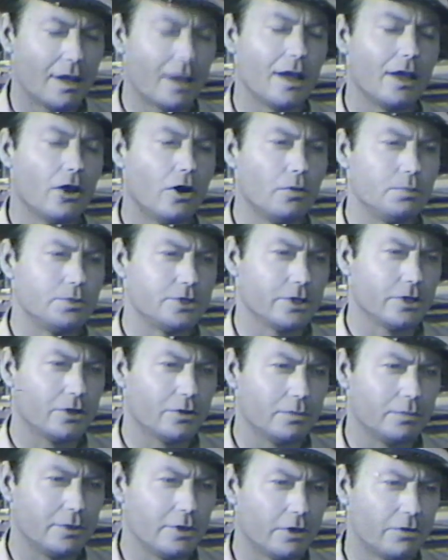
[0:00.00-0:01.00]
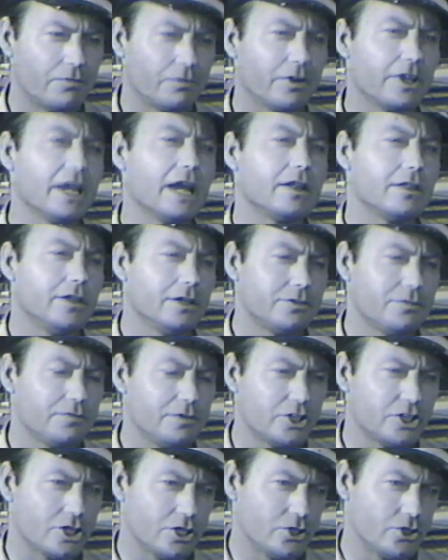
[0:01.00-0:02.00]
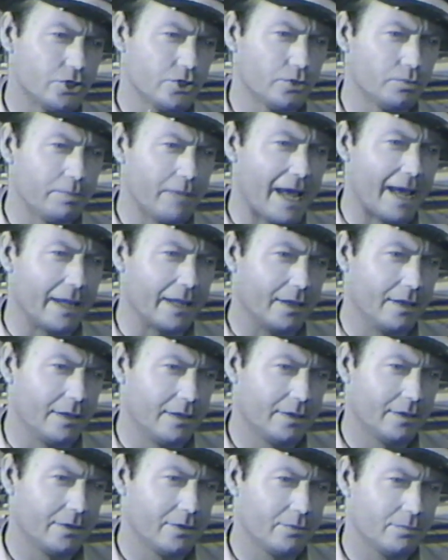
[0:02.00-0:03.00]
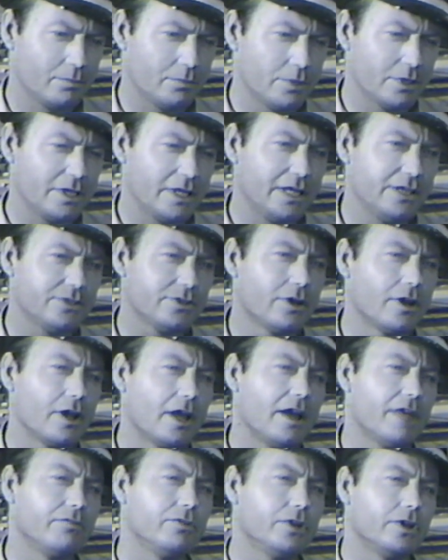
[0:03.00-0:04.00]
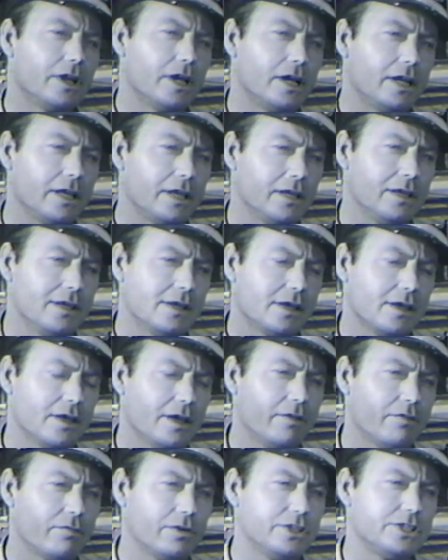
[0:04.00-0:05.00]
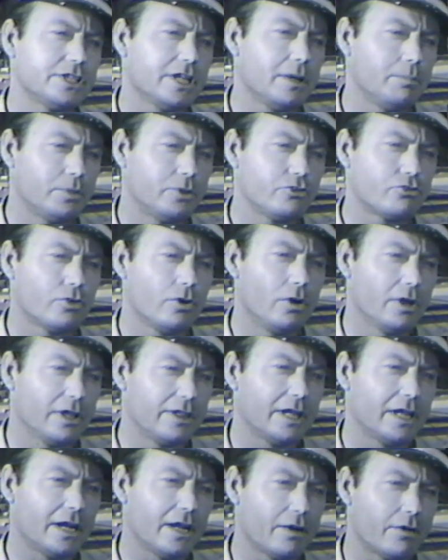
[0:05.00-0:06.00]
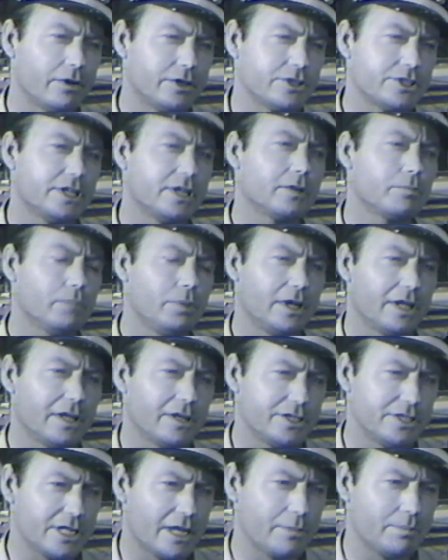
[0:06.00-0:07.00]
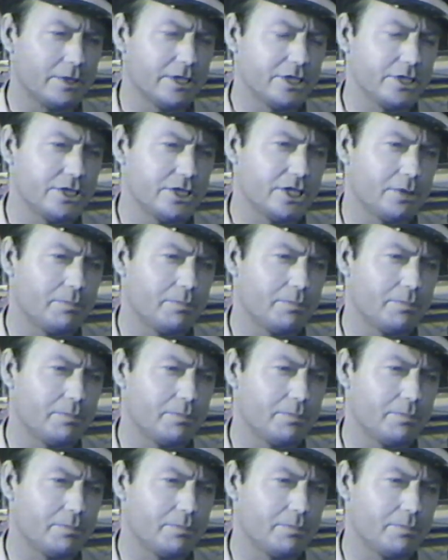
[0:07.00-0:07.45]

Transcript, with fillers: I hope so. But don't forget, these fish can shoot back. But they sort of have good hunting. Every sub patrol in that area sunk plenty of Japanese